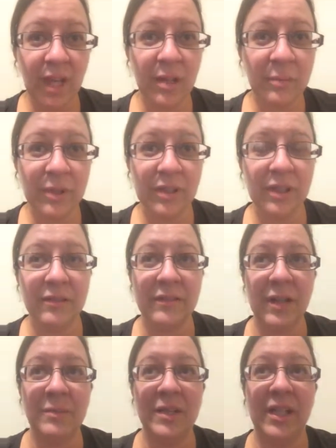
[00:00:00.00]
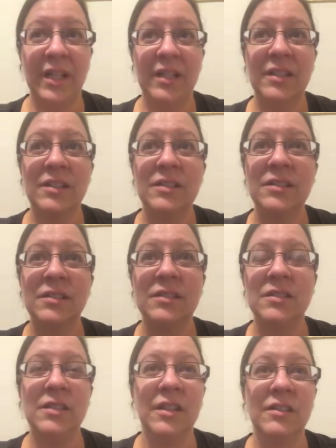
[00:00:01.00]
and put their family,
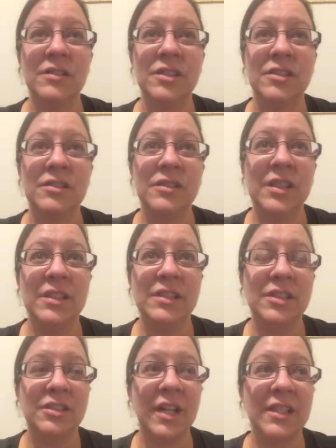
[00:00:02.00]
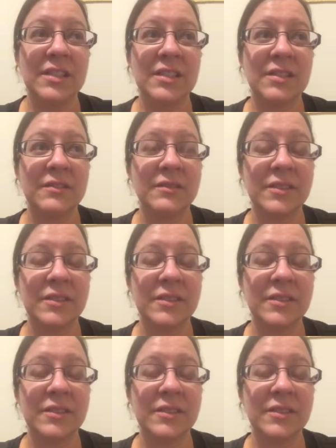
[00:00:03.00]
you know, in stress.